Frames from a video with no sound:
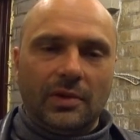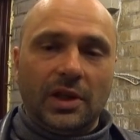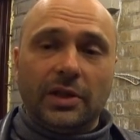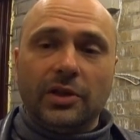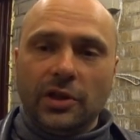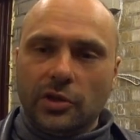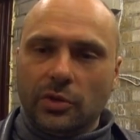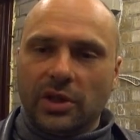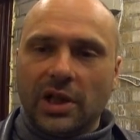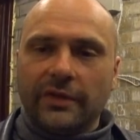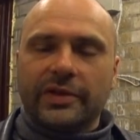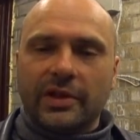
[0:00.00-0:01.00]
It needs to
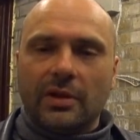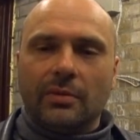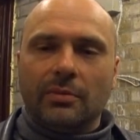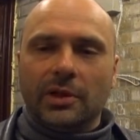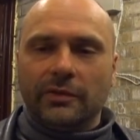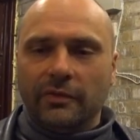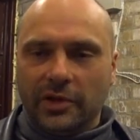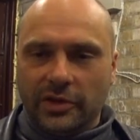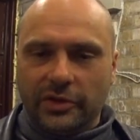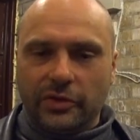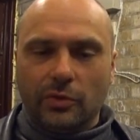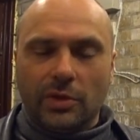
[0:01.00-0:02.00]
have some, but this
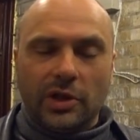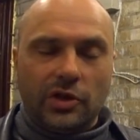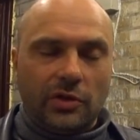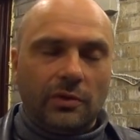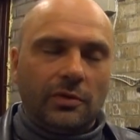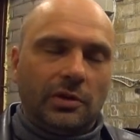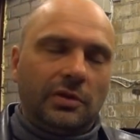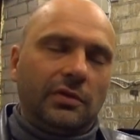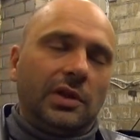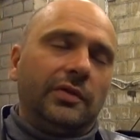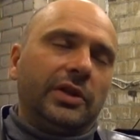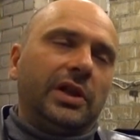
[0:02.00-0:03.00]
is too much on
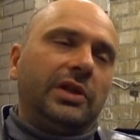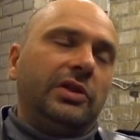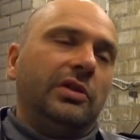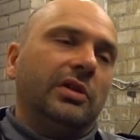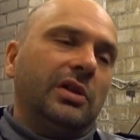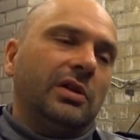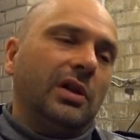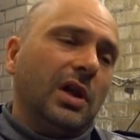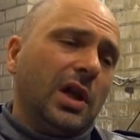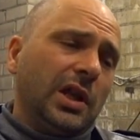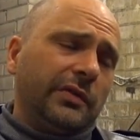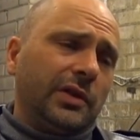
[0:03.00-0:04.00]

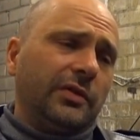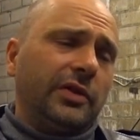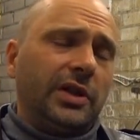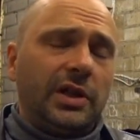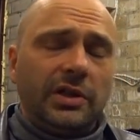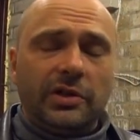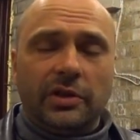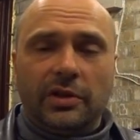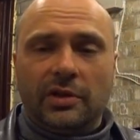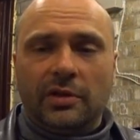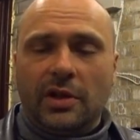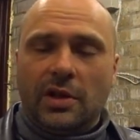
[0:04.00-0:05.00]

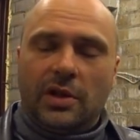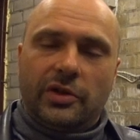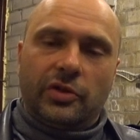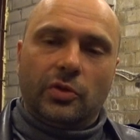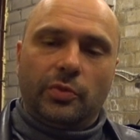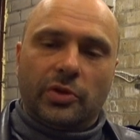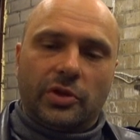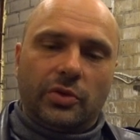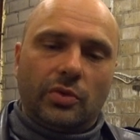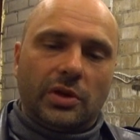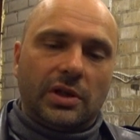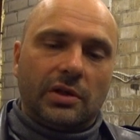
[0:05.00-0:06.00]
1290 Super
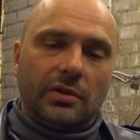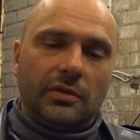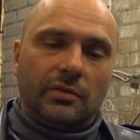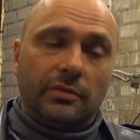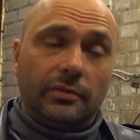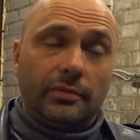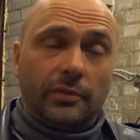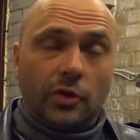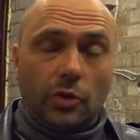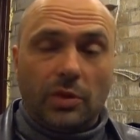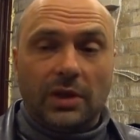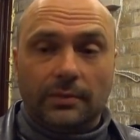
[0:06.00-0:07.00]
Duke car.
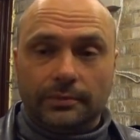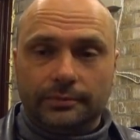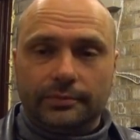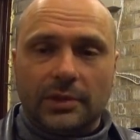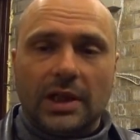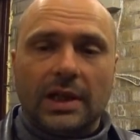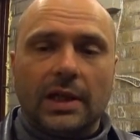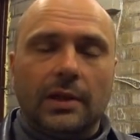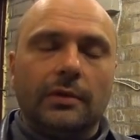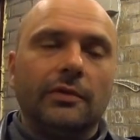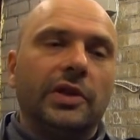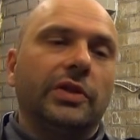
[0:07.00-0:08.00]
To me, again,
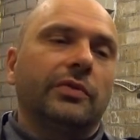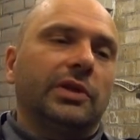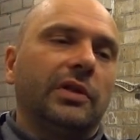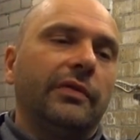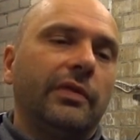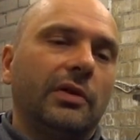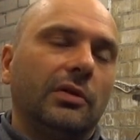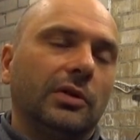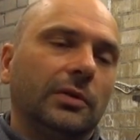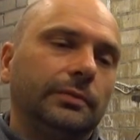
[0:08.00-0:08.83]
this is what I felt.